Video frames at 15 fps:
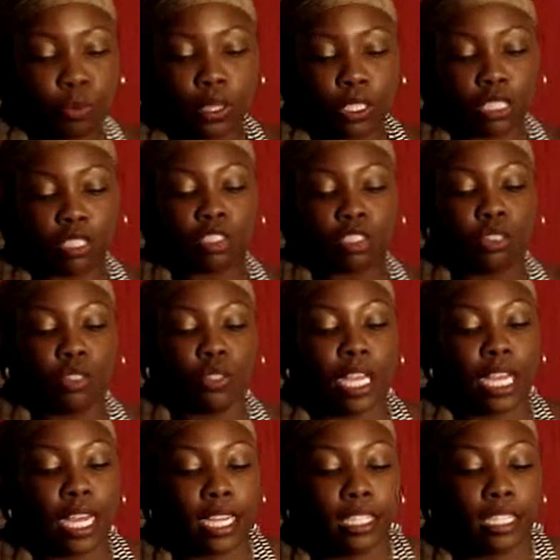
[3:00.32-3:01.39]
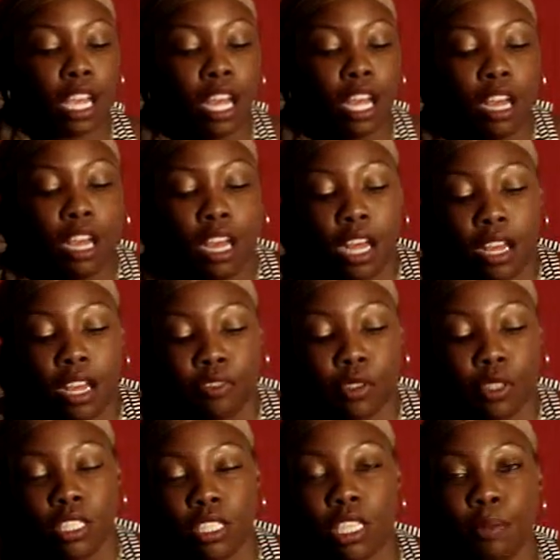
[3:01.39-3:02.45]
want to show you guys,
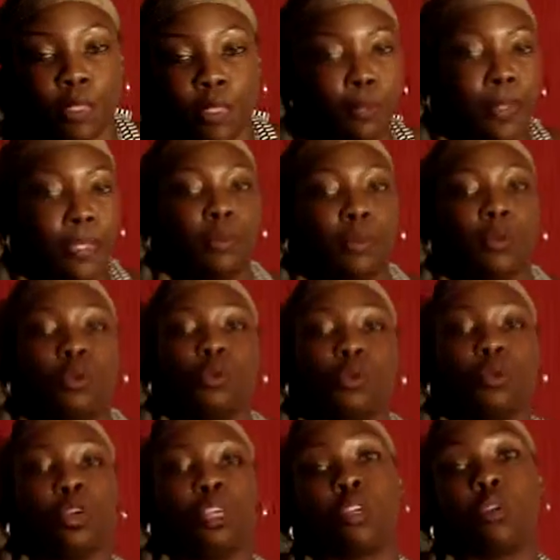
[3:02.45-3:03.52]
for some of you people who are